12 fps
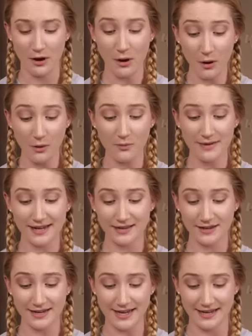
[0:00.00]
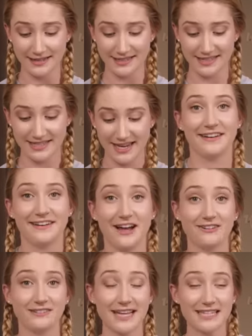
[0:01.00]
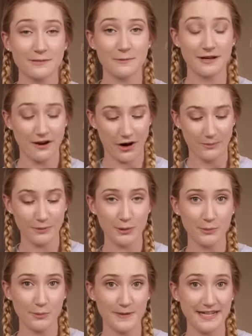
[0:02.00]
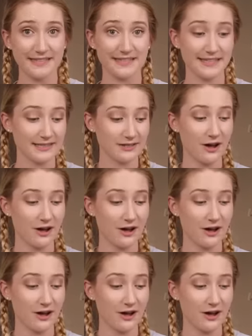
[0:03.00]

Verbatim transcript: Oh my goodness. Now let's put our purple pieces